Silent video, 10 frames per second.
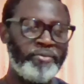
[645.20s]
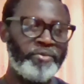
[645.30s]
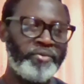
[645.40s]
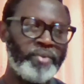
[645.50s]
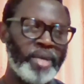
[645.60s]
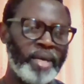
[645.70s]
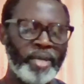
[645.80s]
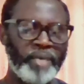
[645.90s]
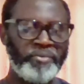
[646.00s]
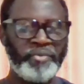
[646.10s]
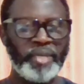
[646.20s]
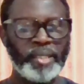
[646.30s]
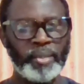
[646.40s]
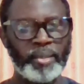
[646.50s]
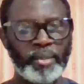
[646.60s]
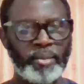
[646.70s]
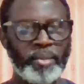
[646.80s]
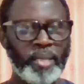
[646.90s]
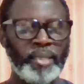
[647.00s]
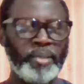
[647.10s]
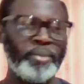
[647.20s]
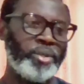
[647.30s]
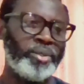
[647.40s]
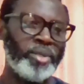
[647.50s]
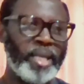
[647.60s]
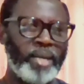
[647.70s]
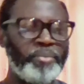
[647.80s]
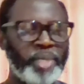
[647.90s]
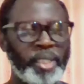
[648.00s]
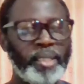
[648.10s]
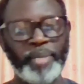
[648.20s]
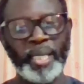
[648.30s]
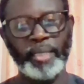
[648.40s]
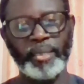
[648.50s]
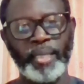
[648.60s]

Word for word: have, have faced this, and not just now, but in the past.